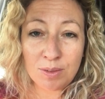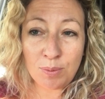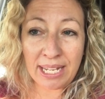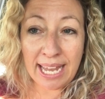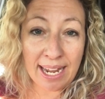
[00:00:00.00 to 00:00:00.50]

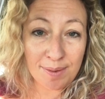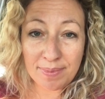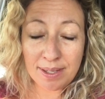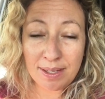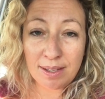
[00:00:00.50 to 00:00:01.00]
We came.
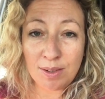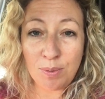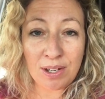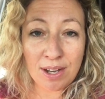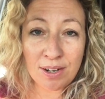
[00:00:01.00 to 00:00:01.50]

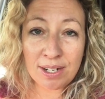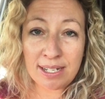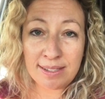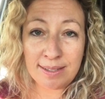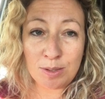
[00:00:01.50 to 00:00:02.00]
We got our
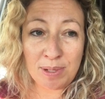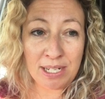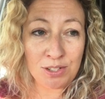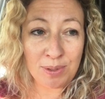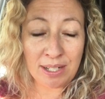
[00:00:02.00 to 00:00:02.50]
kids to
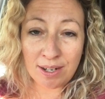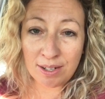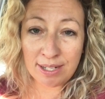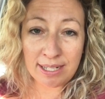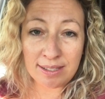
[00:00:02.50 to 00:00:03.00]
speech, we got
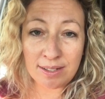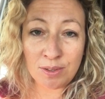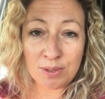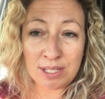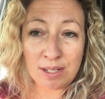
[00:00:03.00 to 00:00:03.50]
our kids to
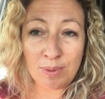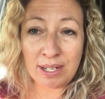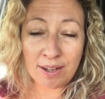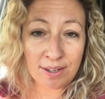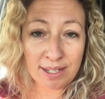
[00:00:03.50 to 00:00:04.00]
OT, we
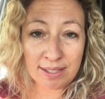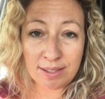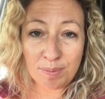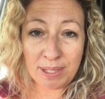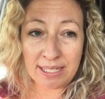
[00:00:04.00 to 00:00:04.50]
got our kids
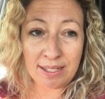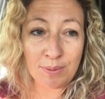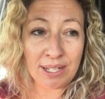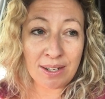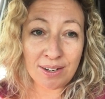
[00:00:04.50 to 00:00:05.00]
to PT,
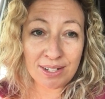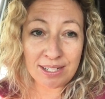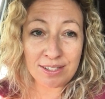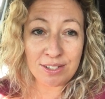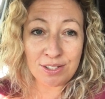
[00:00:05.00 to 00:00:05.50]
we got our
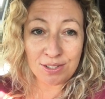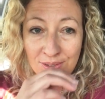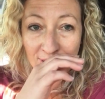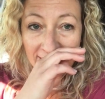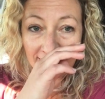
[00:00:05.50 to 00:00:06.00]
kids to
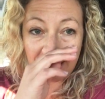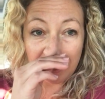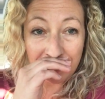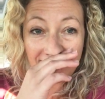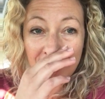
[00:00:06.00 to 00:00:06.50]
tutoring.
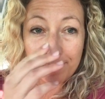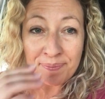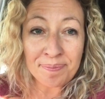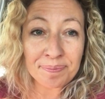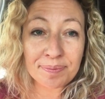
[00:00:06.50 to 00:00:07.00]

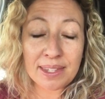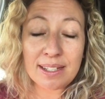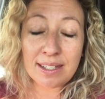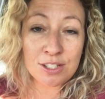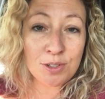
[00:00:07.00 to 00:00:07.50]

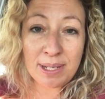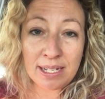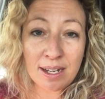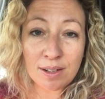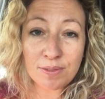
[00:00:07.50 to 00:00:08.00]
It should be
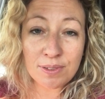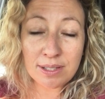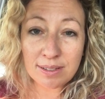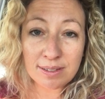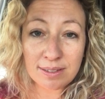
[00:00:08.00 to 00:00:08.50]
enough.
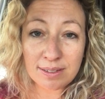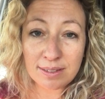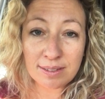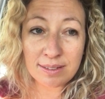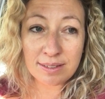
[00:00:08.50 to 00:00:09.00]

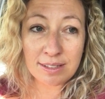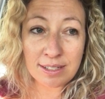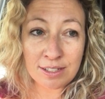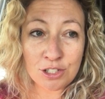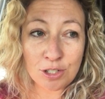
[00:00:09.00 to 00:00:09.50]

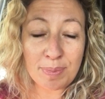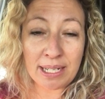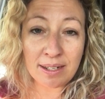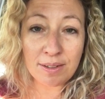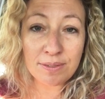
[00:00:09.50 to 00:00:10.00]
It should be
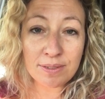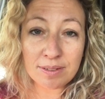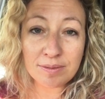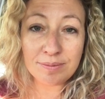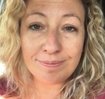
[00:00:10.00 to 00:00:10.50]
enough.
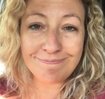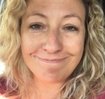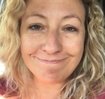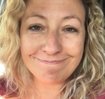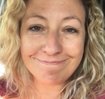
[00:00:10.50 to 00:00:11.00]

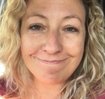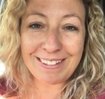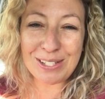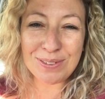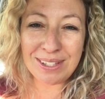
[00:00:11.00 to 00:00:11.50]

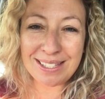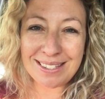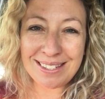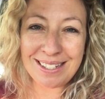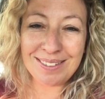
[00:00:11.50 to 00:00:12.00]
Thanks for
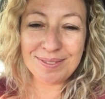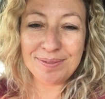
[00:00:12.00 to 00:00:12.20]
listening.